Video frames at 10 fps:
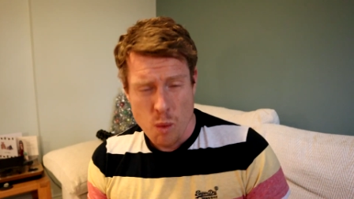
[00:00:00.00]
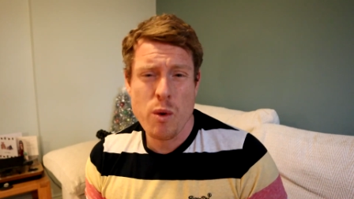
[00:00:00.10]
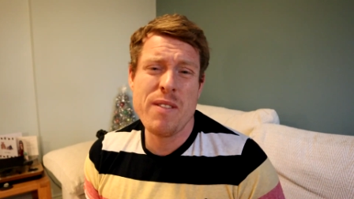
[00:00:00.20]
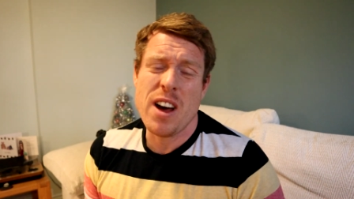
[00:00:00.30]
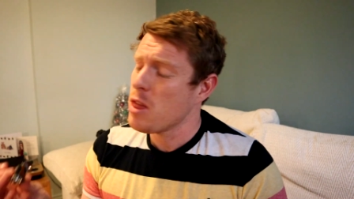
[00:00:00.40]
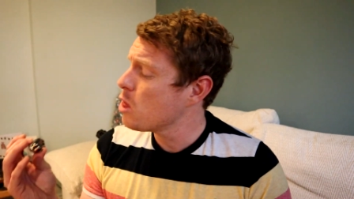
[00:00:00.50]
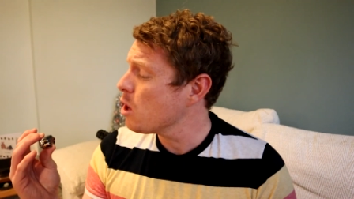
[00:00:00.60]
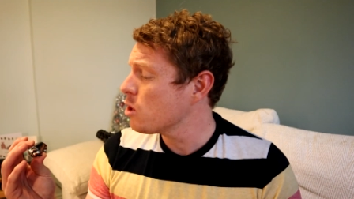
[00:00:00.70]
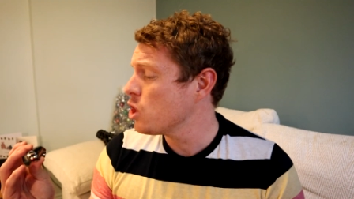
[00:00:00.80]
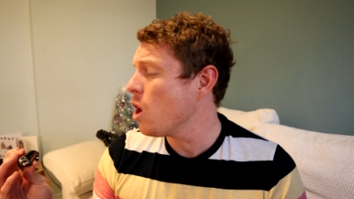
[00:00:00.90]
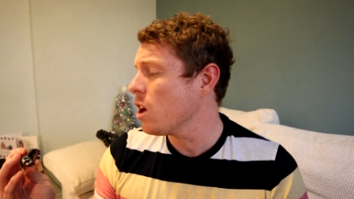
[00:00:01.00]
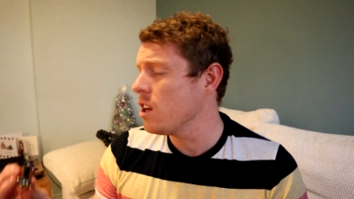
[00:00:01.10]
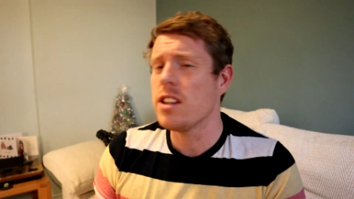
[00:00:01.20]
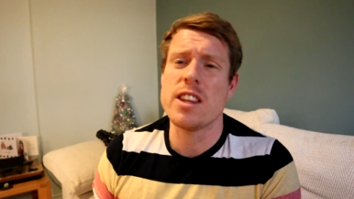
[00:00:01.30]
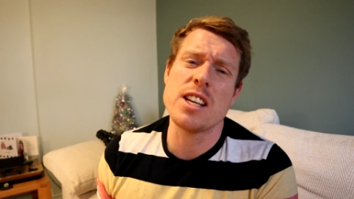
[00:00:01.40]
with the
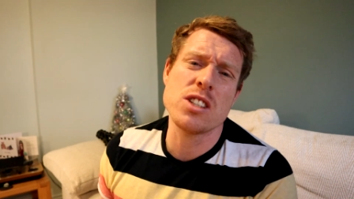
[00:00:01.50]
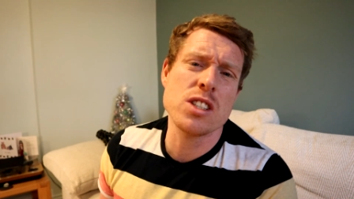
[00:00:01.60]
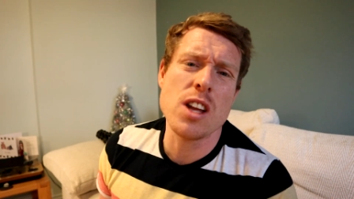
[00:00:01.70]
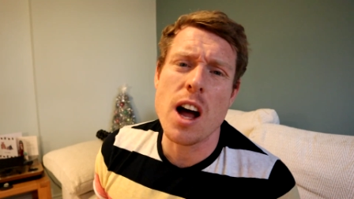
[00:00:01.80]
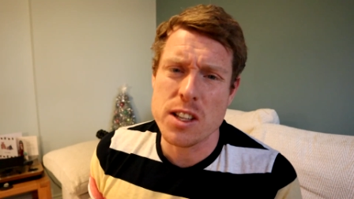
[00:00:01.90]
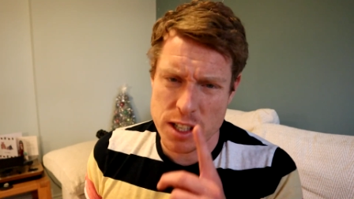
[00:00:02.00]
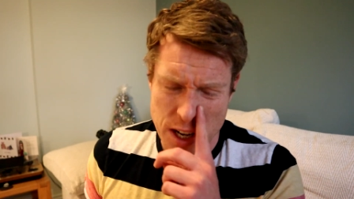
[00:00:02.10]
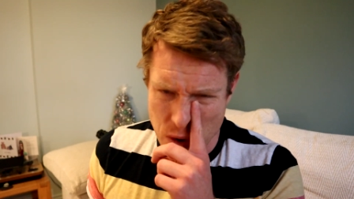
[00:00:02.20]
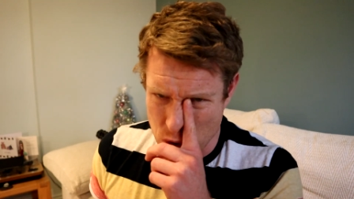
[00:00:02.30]
chocolate that started it